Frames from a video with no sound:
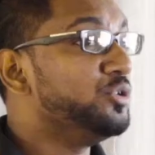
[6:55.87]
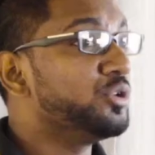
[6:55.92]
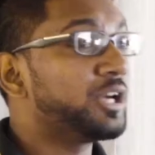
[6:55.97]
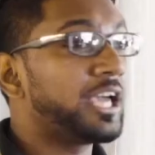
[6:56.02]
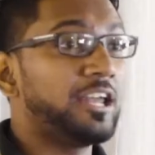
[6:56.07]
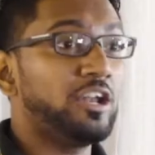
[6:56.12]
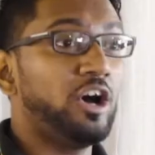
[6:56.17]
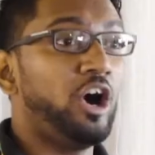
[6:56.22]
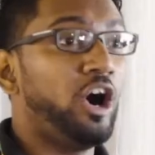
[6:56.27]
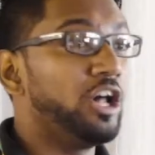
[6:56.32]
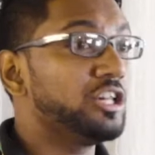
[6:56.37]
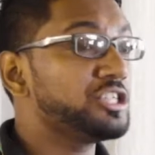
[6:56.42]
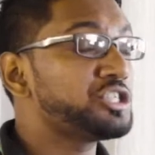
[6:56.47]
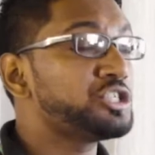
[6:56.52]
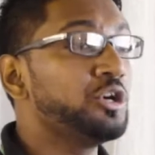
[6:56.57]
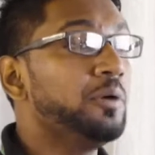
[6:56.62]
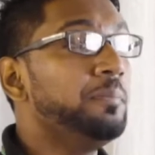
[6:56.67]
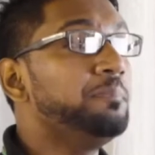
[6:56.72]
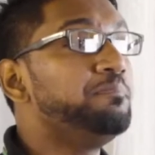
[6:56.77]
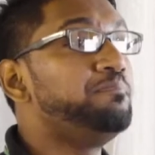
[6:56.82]
You can
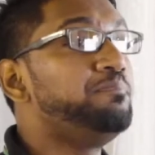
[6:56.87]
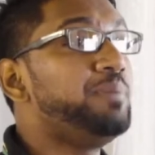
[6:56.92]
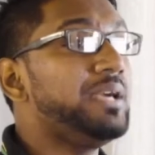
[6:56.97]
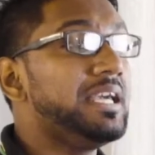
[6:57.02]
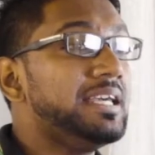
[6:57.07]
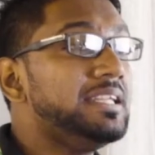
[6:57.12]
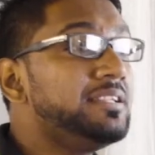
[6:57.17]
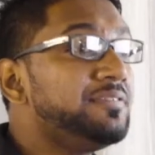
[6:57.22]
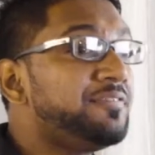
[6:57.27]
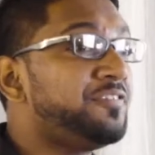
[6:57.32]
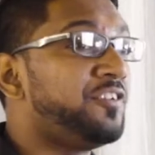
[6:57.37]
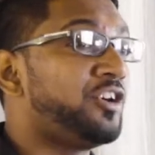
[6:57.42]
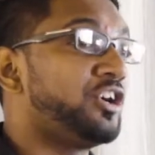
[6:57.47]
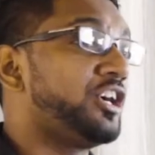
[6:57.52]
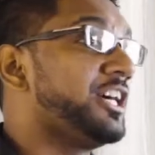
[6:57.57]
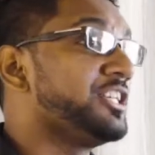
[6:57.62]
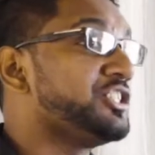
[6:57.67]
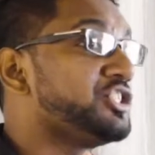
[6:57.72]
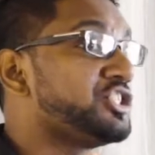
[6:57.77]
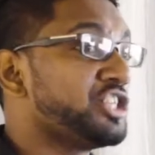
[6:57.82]
also bid
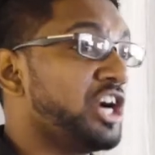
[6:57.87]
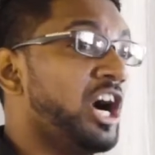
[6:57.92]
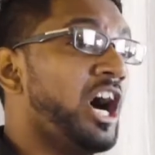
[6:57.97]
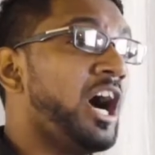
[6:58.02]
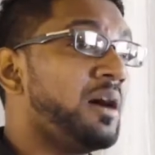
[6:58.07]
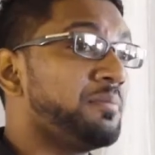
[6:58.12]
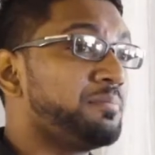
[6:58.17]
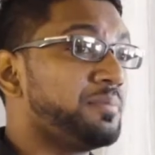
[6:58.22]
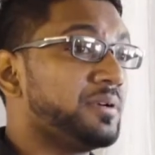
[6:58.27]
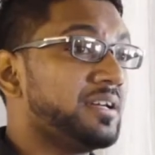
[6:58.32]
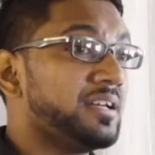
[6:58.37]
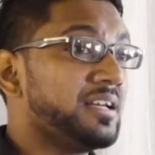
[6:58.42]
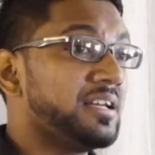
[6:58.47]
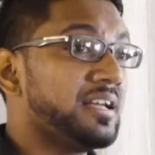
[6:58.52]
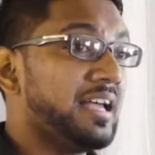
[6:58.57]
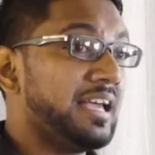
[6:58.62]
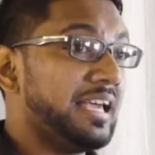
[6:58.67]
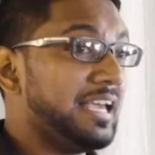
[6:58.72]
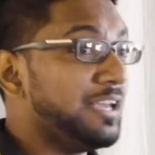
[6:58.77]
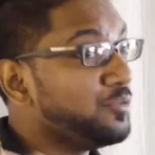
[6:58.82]
for a job
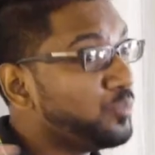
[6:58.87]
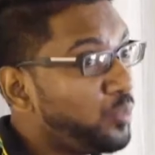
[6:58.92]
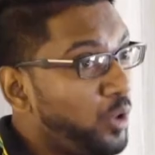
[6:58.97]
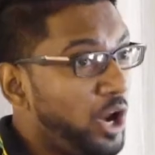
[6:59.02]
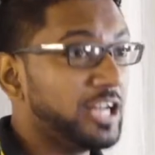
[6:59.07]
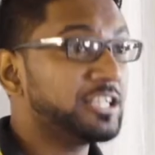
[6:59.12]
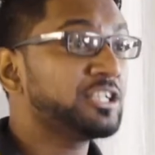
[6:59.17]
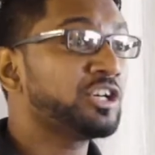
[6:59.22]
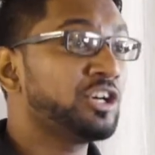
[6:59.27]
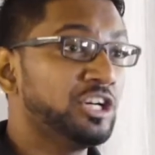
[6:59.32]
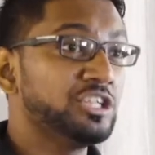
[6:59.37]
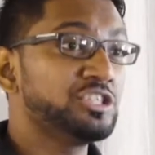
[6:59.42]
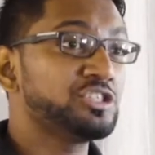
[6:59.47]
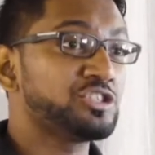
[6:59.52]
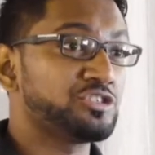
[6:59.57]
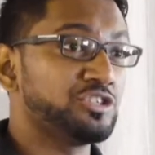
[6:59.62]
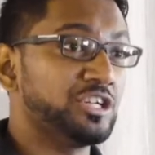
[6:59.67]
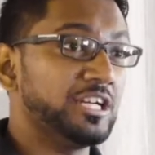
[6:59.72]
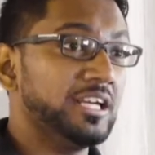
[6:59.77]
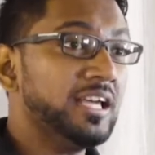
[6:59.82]
in one
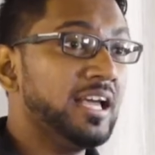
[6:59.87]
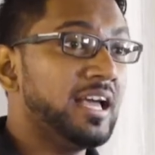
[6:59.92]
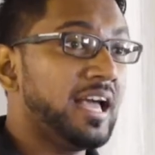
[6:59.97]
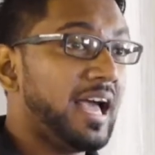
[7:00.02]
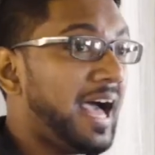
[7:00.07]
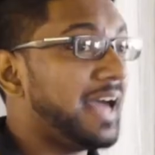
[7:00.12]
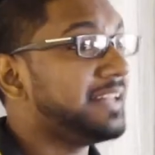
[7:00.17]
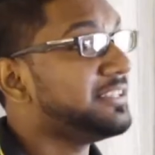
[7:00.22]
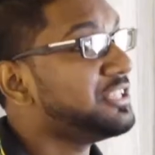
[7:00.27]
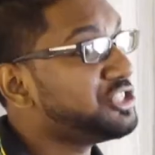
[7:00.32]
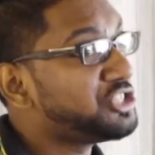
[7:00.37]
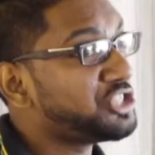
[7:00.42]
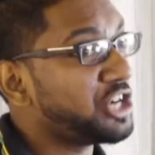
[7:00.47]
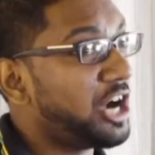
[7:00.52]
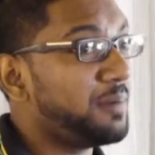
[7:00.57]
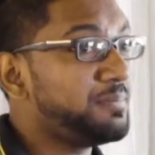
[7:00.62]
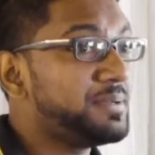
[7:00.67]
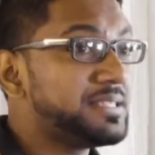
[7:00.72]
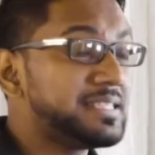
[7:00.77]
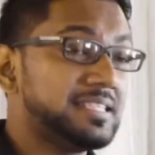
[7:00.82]
country and the
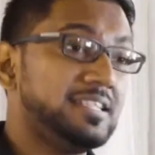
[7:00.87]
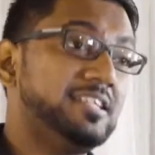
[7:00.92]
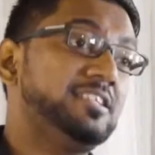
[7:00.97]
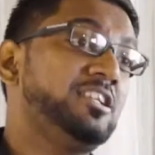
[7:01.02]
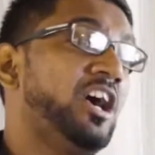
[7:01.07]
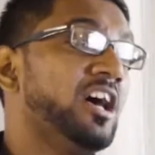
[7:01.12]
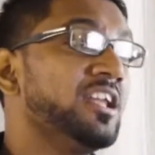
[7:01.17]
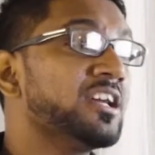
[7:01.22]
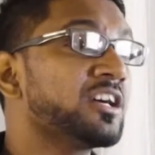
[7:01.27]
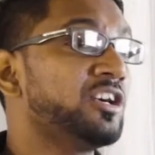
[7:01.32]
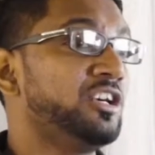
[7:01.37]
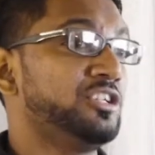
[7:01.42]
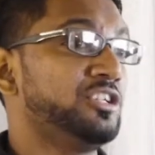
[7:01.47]
job is in another